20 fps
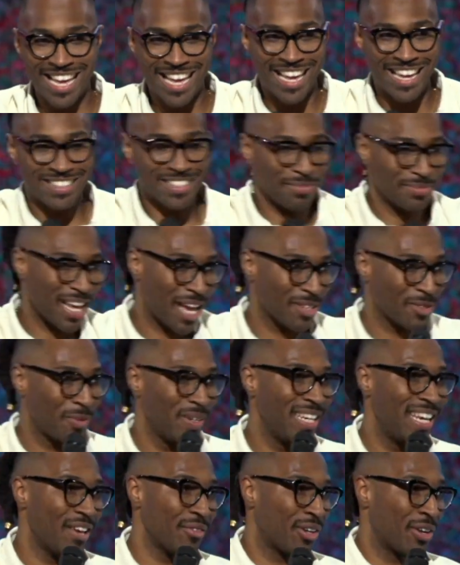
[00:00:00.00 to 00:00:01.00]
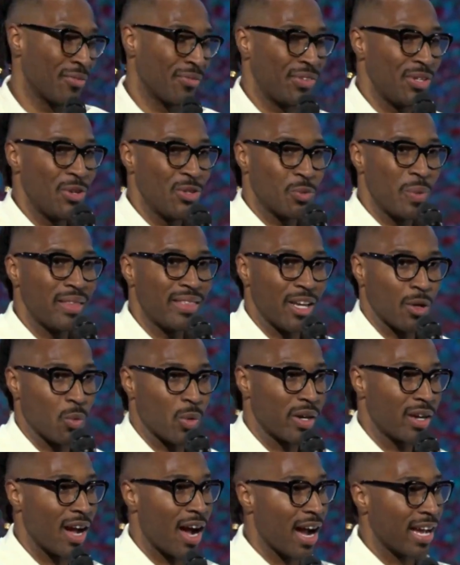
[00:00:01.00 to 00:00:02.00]
Sometimes we get confused. We think
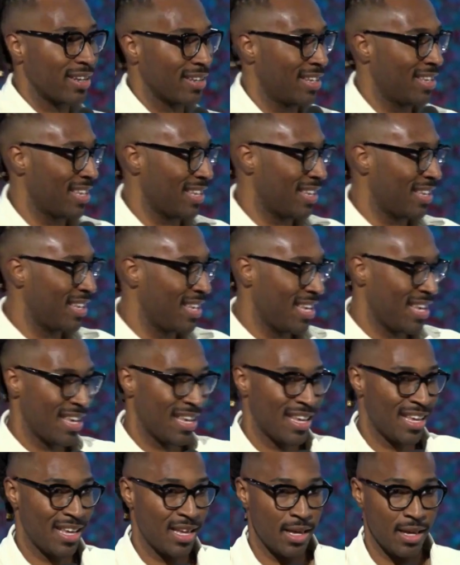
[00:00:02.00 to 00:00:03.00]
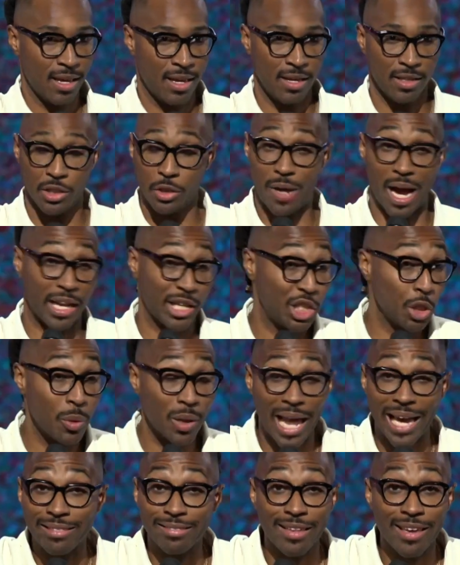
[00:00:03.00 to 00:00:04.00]
we're God. You got to do it
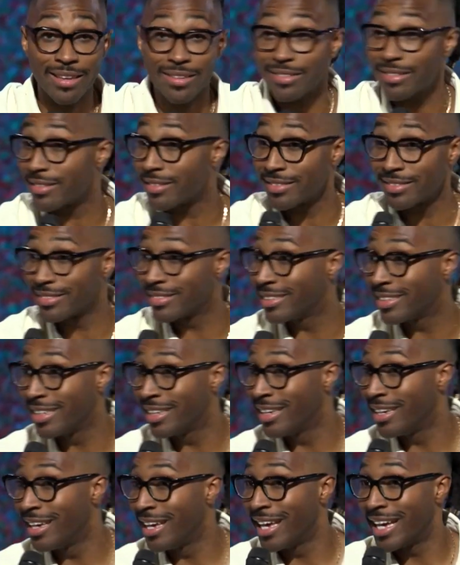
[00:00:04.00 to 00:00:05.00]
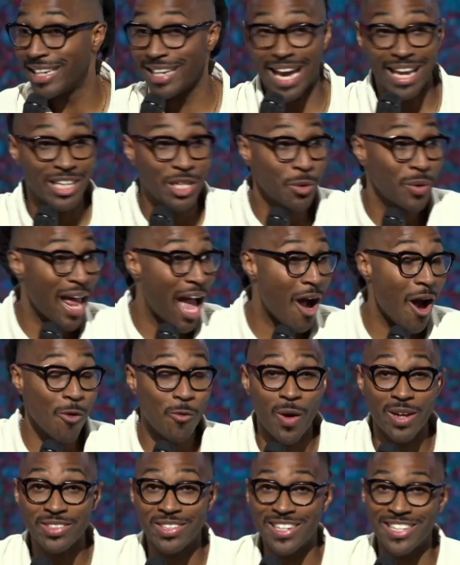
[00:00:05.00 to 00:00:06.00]
like this. You got to do it how I
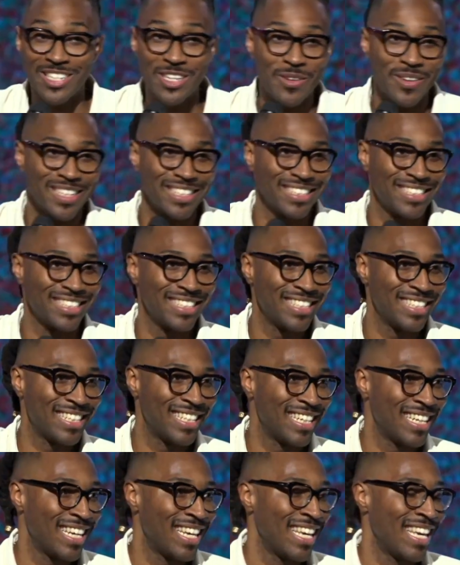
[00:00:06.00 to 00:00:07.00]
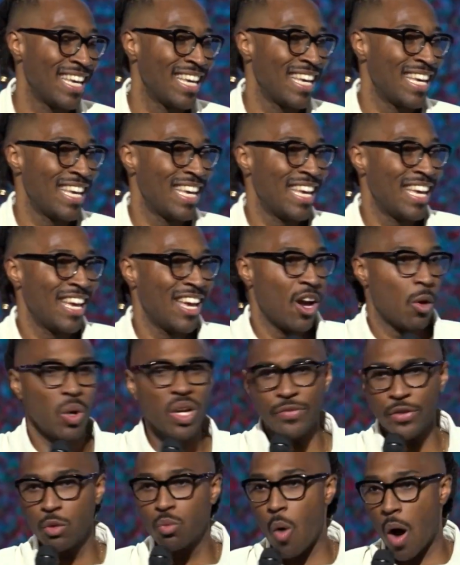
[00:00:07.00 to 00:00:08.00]
want you to do it. What
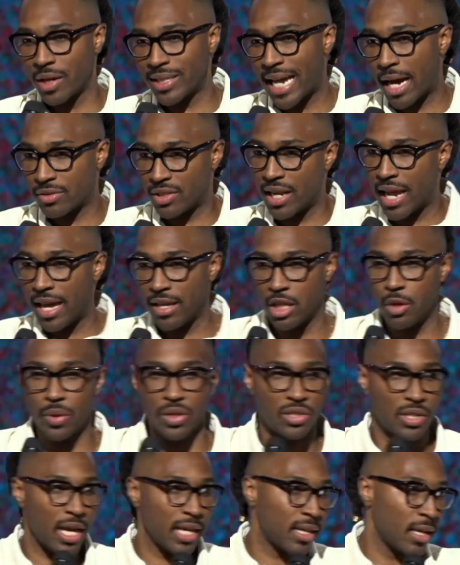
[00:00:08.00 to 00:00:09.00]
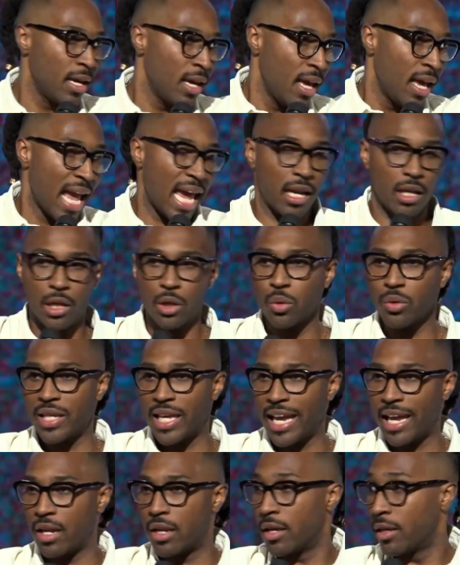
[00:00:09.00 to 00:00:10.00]
if you walked out today and you were sick, and a little
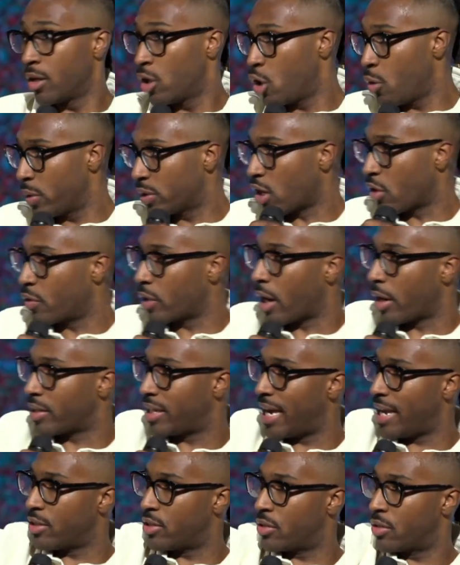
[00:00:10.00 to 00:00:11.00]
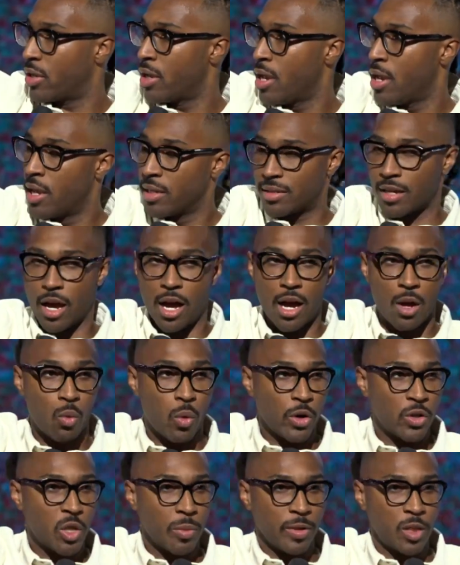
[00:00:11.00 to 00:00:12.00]
kid who was over in our kids'
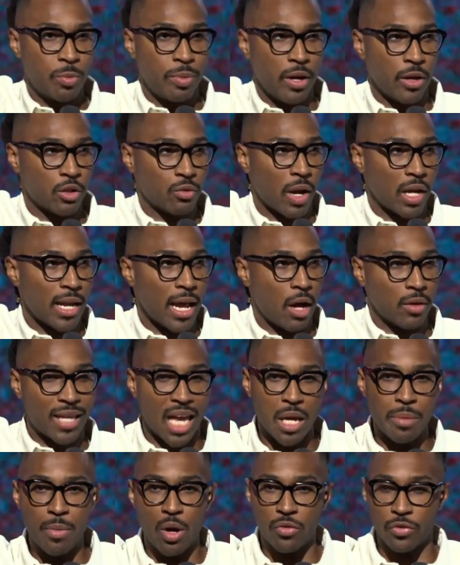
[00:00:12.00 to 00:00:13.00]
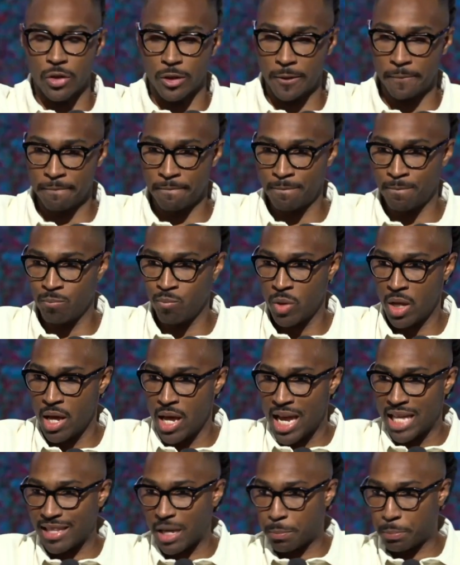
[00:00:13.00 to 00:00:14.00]
worship experience right now came over,
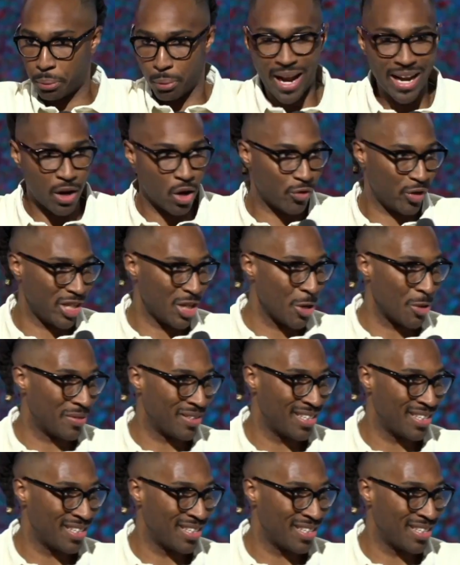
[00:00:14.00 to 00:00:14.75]
and they prayed over you,